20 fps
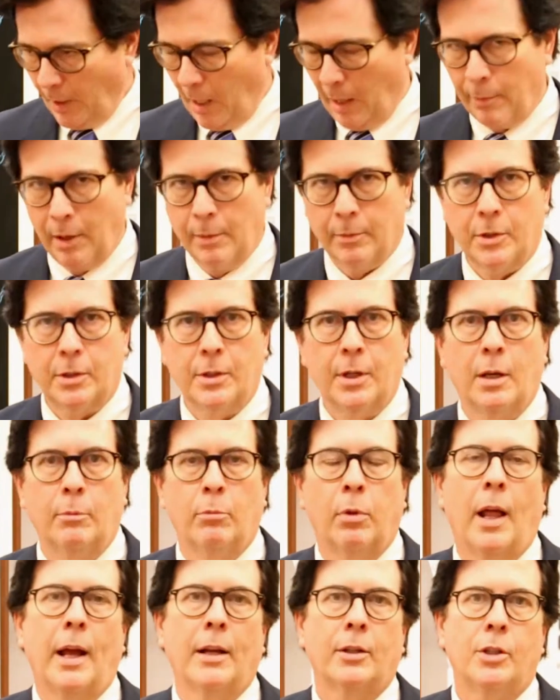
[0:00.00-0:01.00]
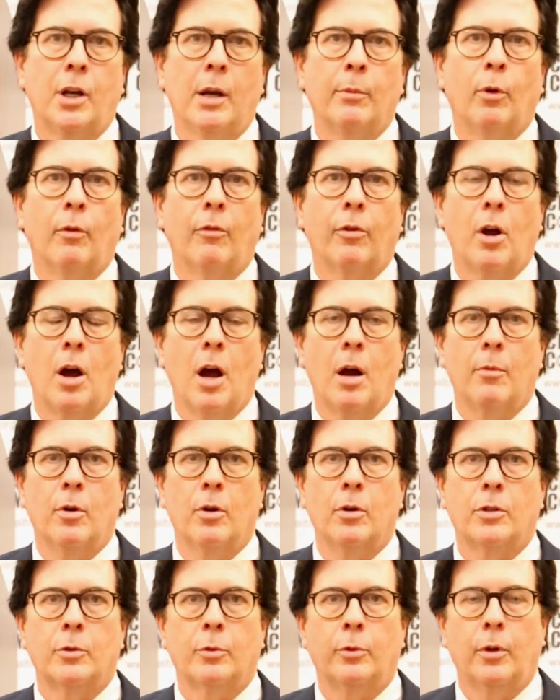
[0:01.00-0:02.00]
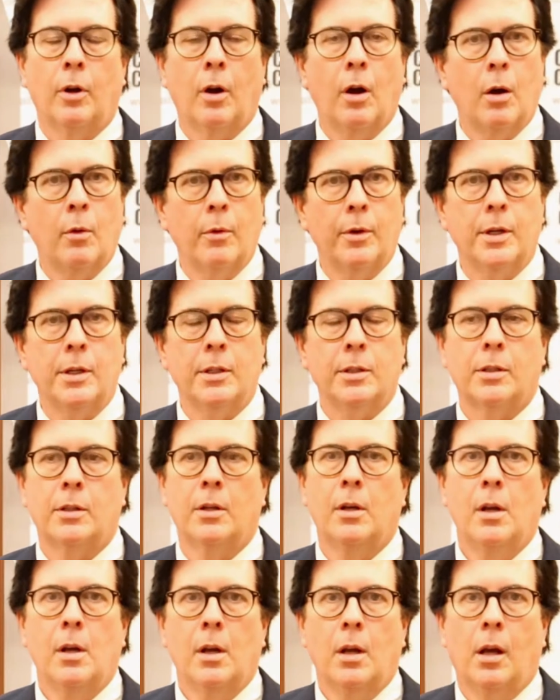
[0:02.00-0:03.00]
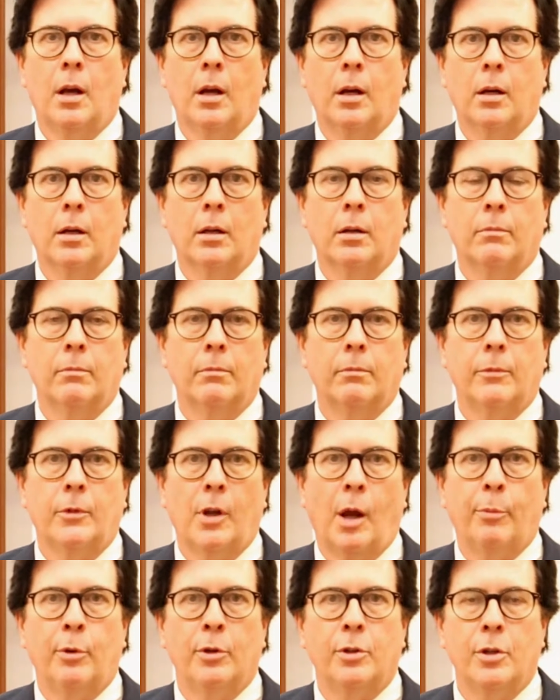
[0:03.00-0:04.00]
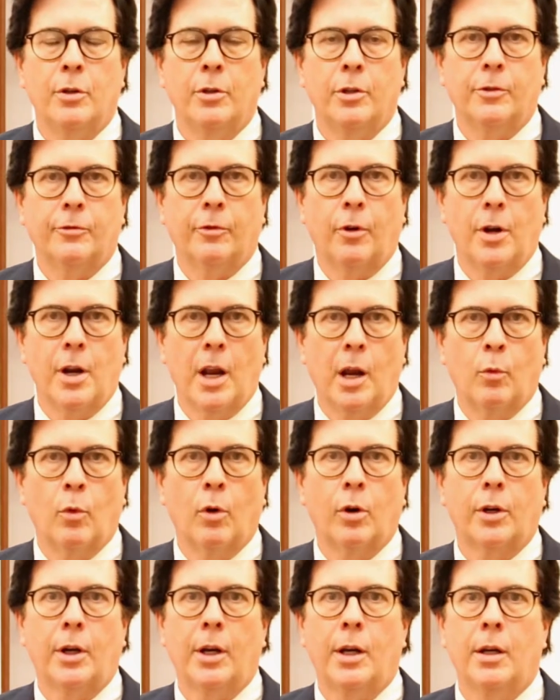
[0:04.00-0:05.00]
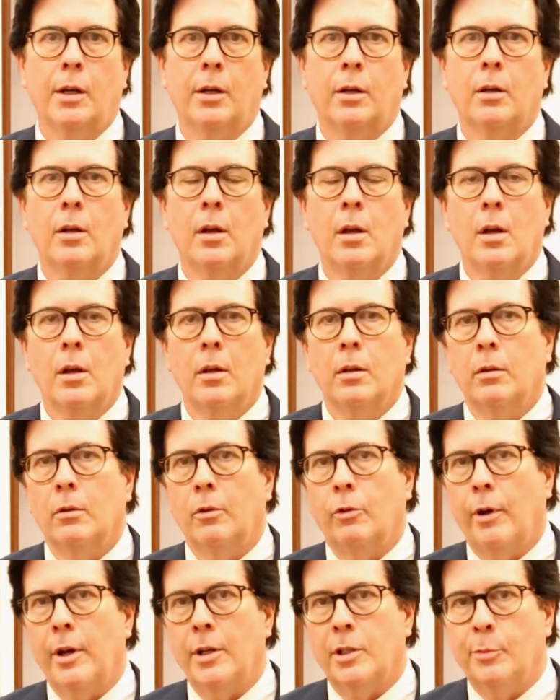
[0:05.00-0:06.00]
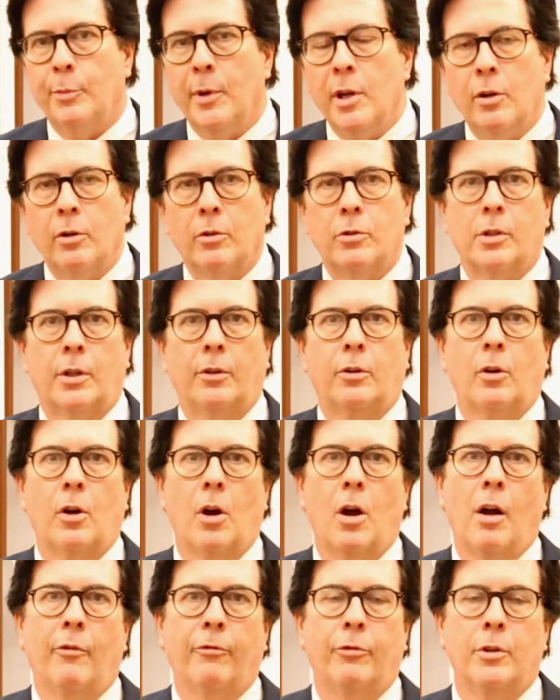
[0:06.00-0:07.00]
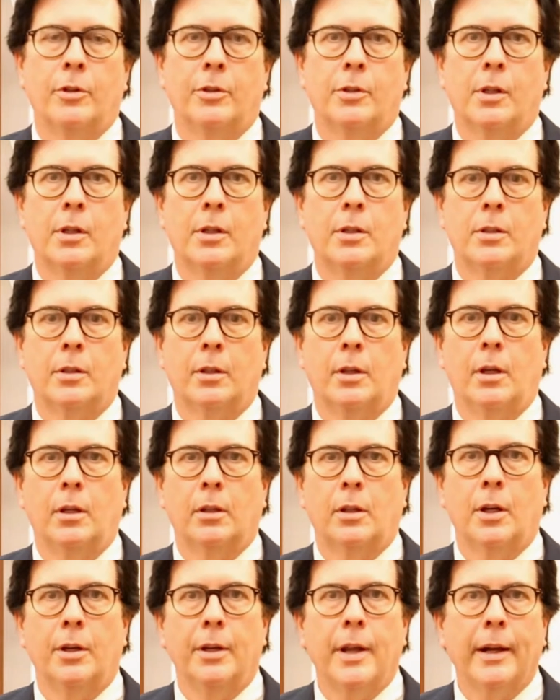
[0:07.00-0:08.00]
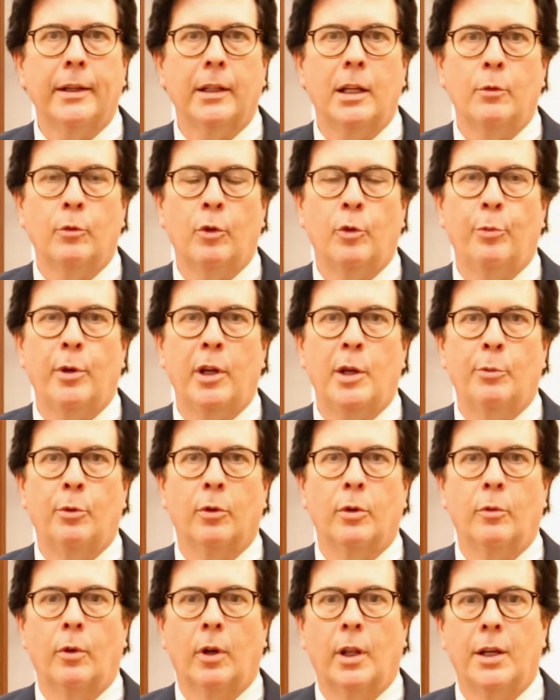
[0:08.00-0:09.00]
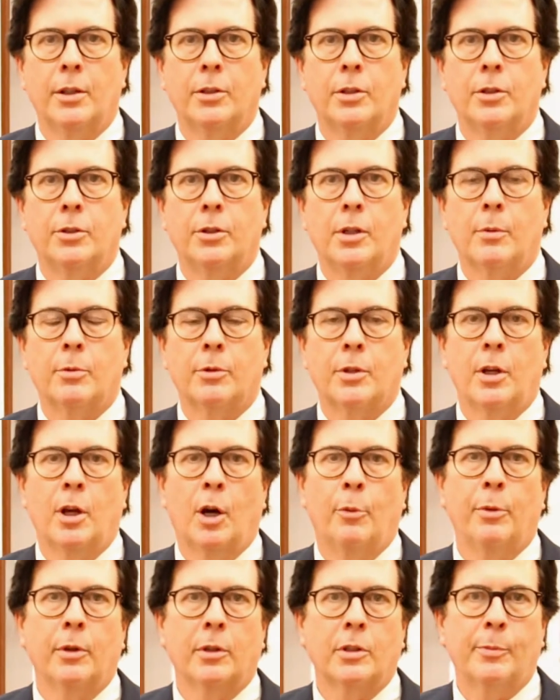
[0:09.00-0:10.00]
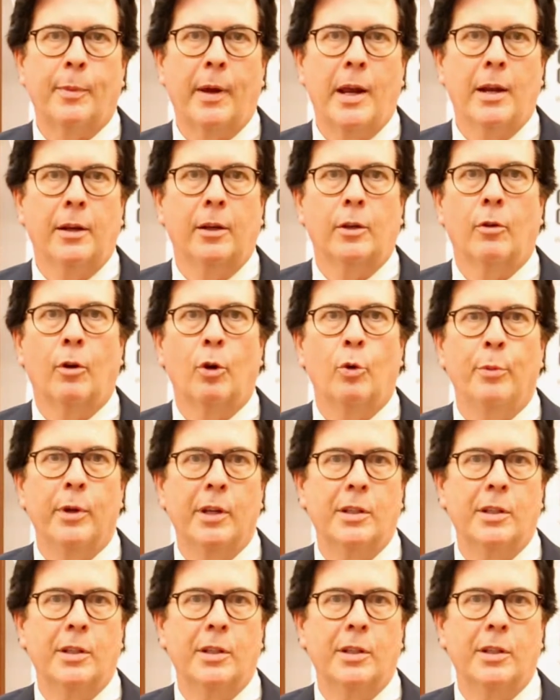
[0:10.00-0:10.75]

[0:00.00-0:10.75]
Alabama State Black Chamber of Commerce. We're always um, opportunities for networking, great speakers at their conferences, and connecting with people and relationships to help expand and grow